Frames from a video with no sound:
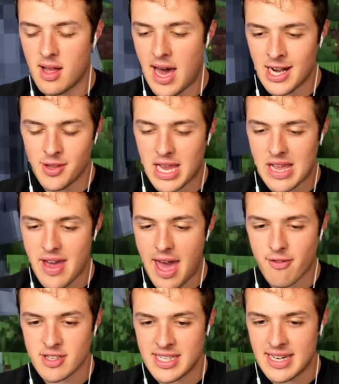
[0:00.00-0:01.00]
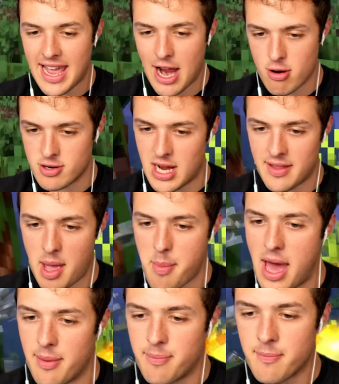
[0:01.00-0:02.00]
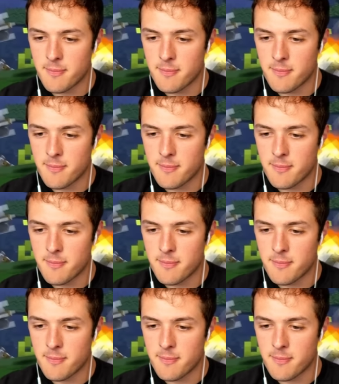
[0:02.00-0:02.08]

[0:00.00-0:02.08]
I don't think I've ever seen an arrow shot that bad.